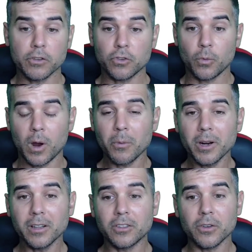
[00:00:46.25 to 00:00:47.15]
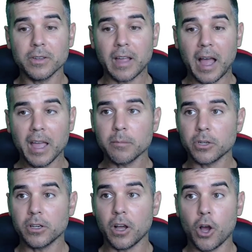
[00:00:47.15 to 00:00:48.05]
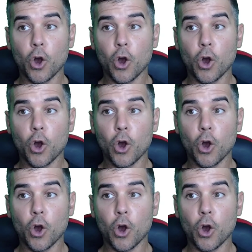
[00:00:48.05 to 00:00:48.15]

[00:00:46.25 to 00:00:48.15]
So what we're gonna do is I am gonna